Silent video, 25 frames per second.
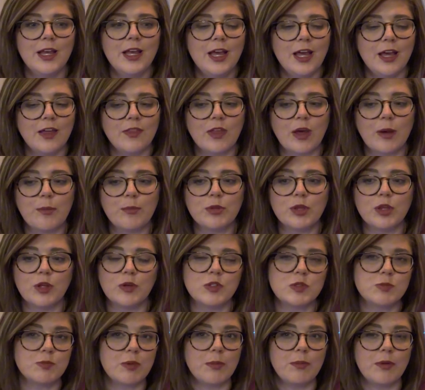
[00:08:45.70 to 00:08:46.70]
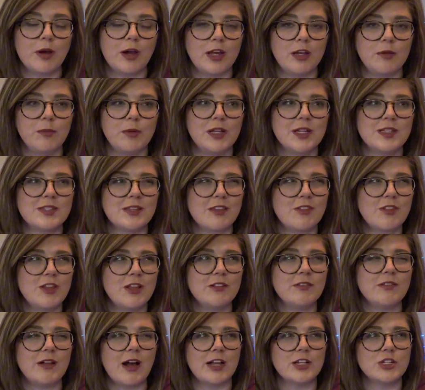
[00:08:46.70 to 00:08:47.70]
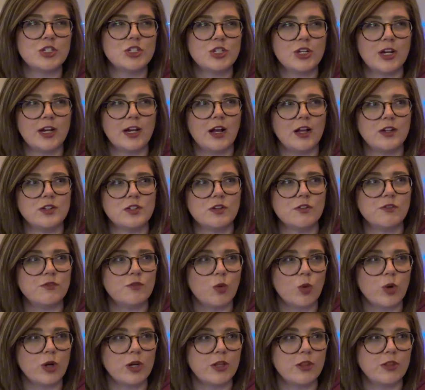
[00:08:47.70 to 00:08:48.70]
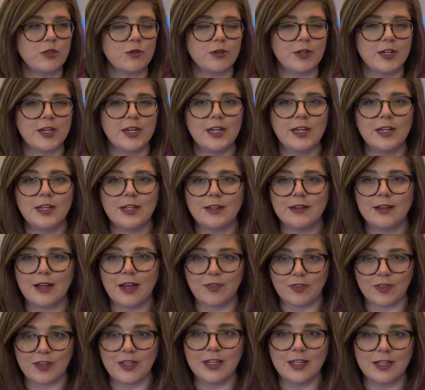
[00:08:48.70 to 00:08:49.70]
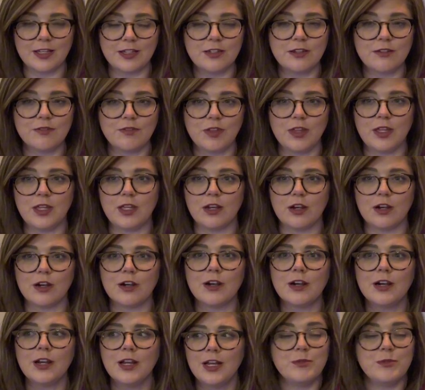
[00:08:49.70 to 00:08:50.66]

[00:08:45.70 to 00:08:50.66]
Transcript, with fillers: And that blows my mind because I think last year I got to 43 at the end of the year.